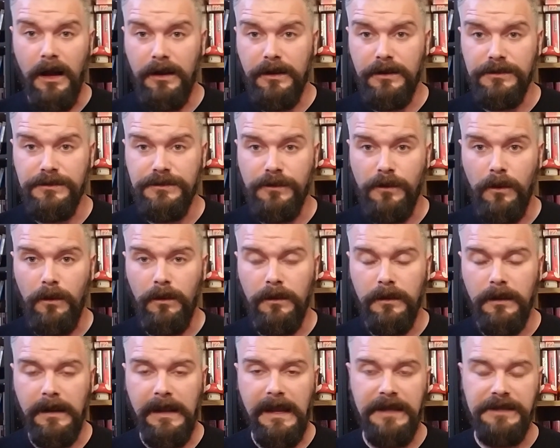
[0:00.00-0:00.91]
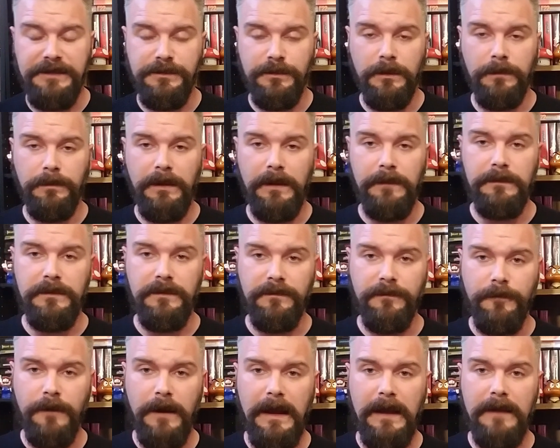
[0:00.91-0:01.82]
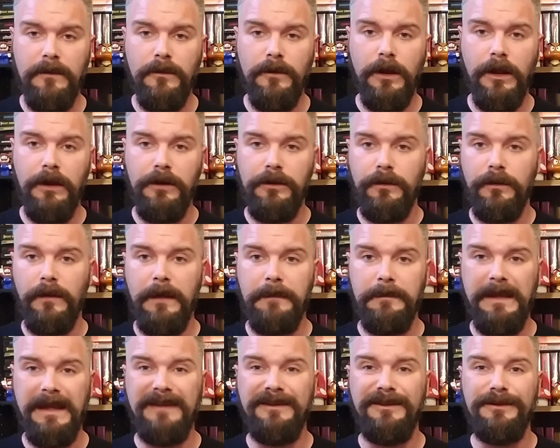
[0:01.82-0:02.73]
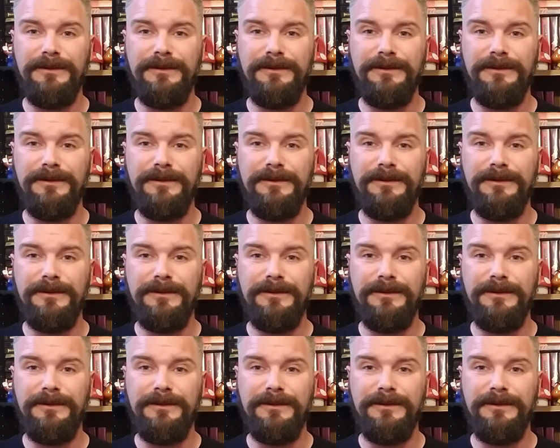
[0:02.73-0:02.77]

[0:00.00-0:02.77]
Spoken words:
controller in case you want to play with a friend, or you could do like me and